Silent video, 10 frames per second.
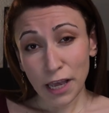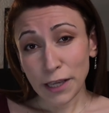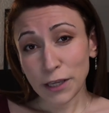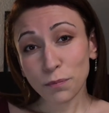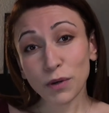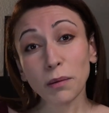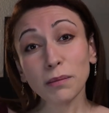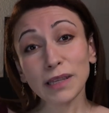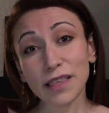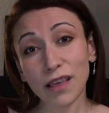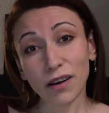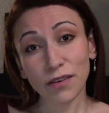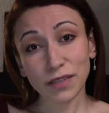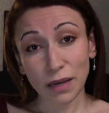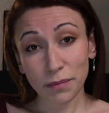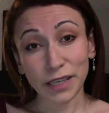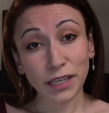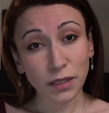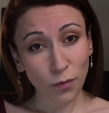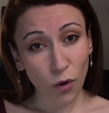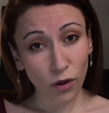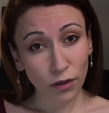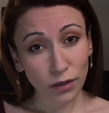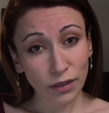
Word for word: You probably thought of something small,